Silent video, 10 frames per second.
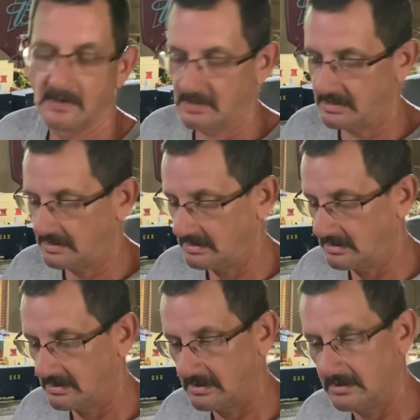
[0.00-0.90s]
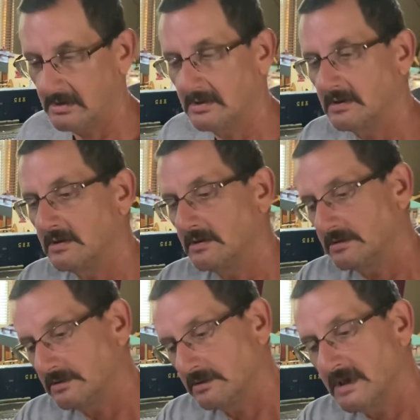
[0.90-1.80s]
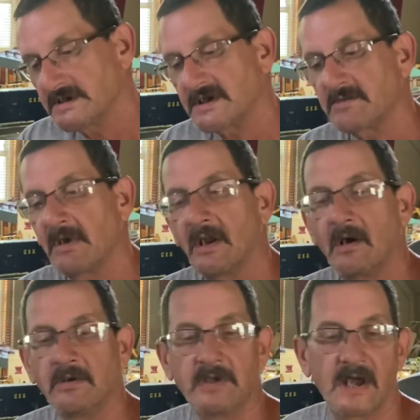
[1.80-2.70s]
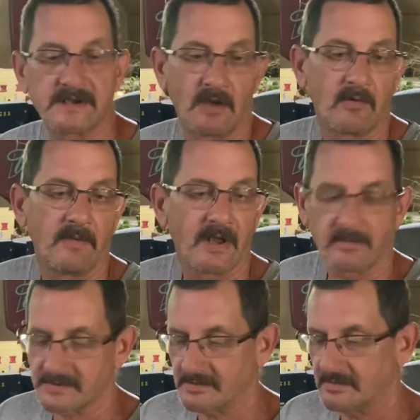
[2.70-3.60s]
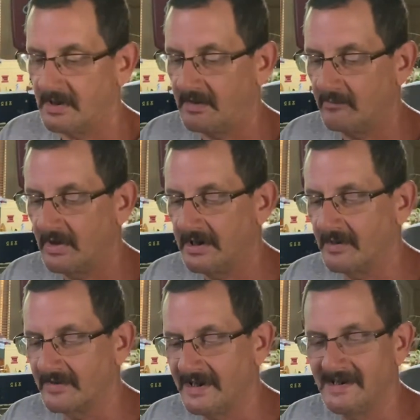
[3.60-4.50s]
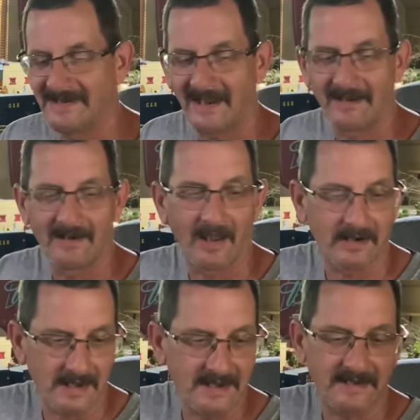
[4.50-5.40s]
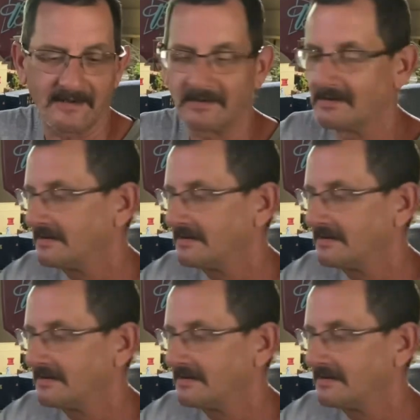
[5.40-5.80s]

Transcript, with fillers: Uh, guess that's about all you guys know about them, so I really don't need to tell you a lot of detail.